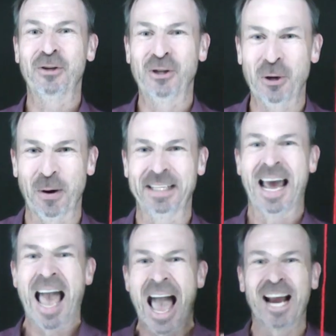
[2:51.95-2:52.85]
Do it.
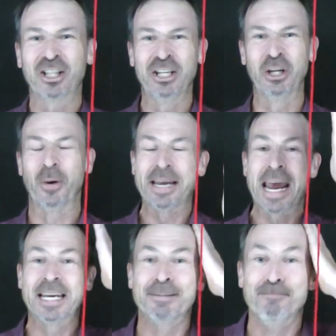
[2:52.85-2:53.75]
Actually do it.
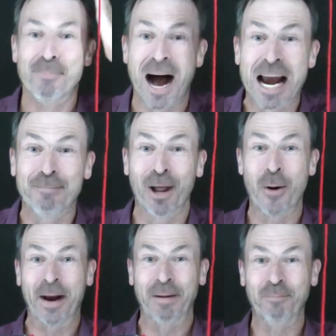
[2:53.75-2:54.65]
It is
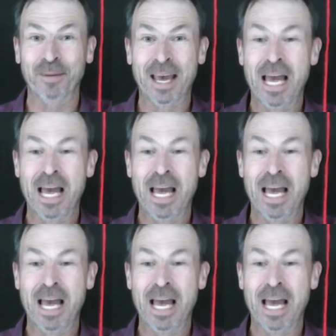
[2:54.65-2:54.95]
mind-blowing.